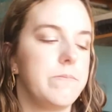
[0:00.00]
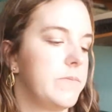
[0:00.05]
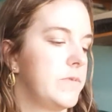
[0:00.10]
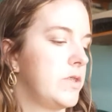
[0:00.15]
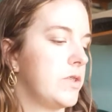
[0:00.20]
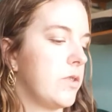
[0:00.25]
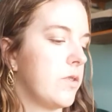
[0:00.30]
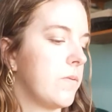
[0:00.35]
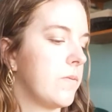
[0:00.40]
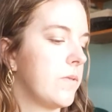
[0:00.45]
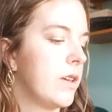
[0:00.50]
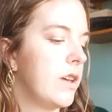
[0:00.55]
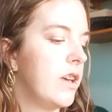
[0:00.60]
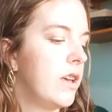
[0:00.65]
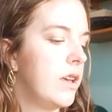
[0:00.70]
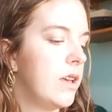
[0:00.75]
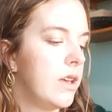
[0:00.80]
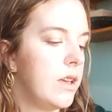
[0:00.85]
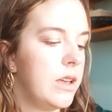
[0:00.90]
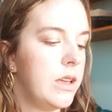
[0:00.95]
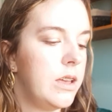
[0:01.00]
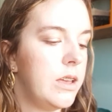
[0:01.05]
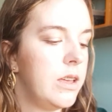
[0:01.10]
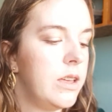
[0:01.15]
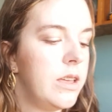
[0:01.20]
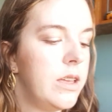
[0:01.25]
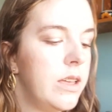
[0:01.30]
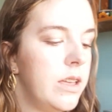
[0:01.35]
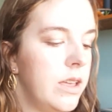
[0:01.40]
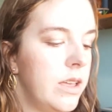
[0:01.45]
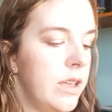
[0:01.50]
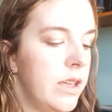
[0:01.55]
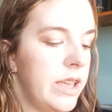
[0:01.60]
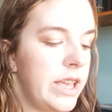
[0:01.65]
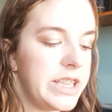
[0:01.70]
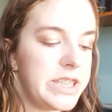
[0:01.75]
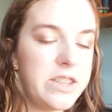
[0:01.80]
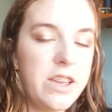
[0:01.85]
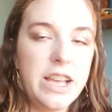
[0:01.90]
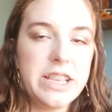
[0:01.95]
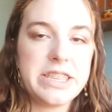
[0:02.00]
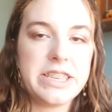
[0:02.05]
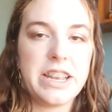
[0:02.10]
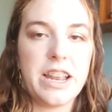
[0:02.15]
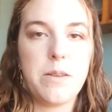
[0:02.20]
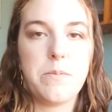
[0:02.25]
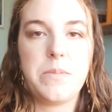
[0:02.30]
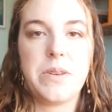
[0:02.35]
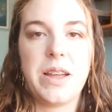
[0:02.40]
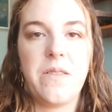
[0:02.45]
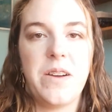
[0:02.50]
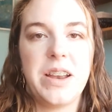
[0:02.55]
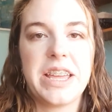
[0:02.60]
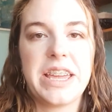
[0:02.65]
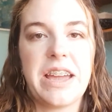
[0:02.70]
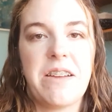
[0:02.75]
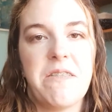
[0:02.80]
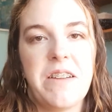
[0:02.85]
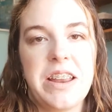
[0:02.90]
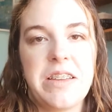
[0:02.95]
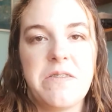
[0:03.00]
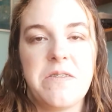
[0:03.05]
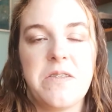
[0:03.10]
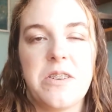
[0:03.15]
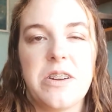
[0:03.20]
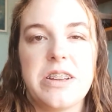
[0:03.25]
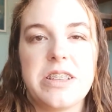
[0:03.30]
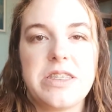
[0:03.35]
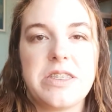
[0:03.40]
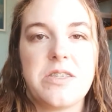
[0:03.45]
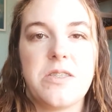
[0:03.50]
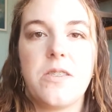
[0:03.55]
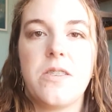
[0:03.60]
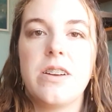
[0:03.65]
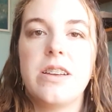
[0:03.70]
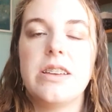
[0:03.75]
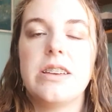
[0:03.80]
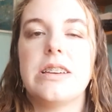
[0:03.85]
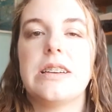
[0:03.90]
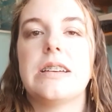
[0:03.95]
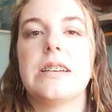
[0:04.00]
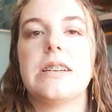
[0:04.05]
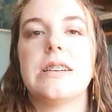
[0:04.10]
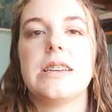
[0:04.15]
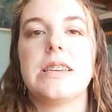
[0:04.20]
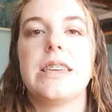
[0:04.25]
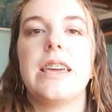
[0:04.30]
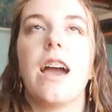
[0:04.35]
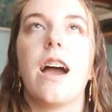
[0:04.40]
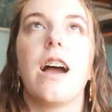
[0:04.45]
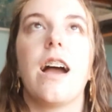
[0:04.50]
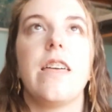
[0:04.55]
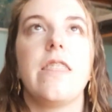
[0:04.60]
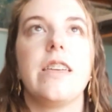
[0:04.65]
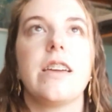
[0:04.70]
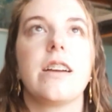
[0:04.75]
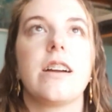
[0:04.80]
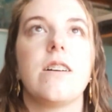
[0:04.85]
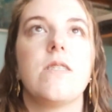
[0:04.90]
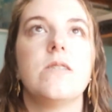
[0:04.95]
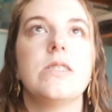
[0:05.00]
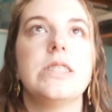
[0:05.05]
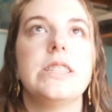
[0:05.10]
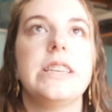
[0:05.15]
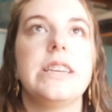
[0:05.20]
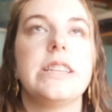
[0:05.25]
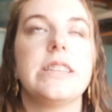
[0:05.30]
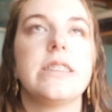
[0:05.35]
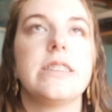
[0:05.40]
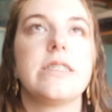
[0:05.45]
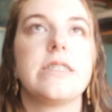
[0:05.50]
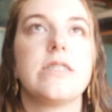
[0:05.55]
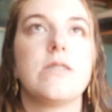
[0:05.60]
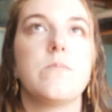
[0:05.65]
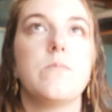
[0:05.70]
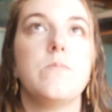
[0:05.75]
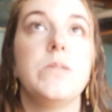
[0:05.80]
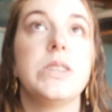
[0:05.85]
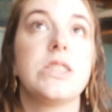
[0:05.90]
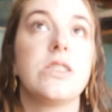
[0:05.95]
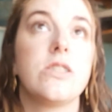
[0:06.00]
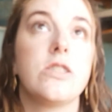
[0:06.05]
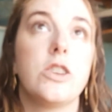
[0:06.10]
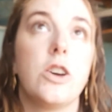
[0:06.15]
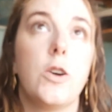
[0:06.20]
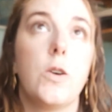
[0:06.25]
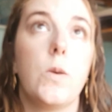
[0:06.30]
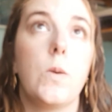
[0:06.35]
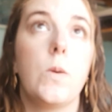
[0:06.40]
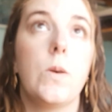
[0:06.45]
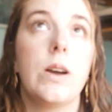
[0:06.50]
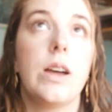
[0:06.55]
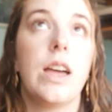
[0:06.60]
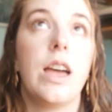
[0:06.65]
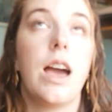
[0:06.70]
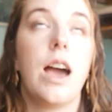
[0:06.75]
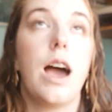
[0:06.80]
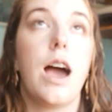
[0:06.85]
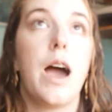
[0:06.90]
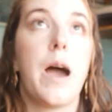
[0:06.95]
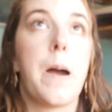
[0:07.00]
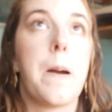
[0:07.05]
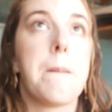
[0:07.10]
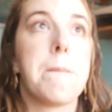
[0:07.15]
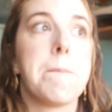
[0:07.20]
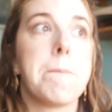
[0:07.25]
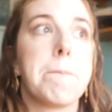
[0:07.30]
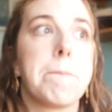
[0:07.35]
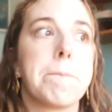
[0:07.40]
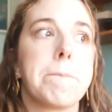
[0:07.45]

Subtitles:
So it's not set up, but I want to get ready for it. So yeah, I think I will knit some mistletoe and